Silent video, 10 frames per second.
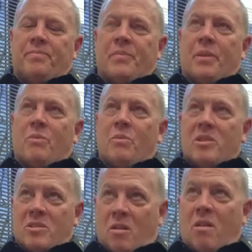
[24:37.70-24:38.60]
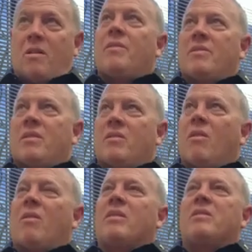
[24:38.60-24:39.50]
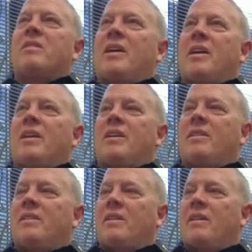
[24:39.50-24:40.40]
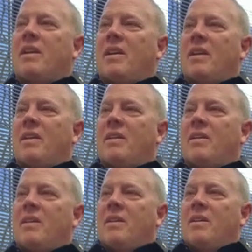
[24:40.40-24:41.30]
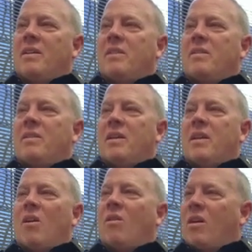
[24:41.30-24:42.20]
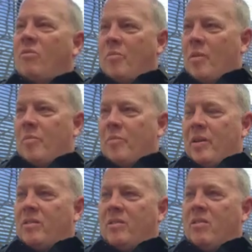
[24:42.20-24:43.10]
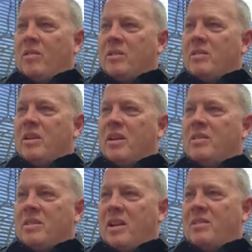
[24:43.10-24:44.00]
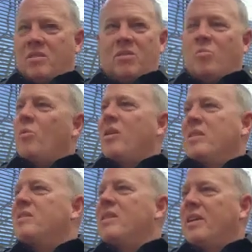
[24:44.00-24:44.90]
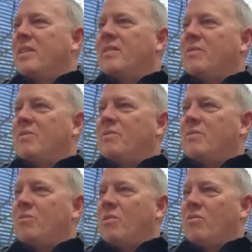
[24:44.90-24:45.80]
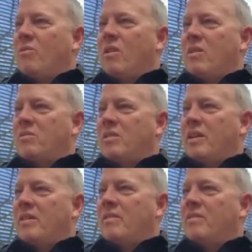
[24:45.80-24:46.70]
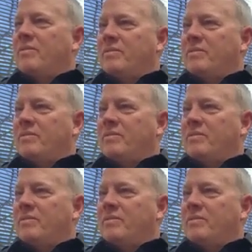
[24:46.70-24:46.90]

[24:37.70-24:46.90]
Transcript: that we saw the darkest day mm-hmm. and and all i remember about the darkest day is that i saw the brightest day 24 hours later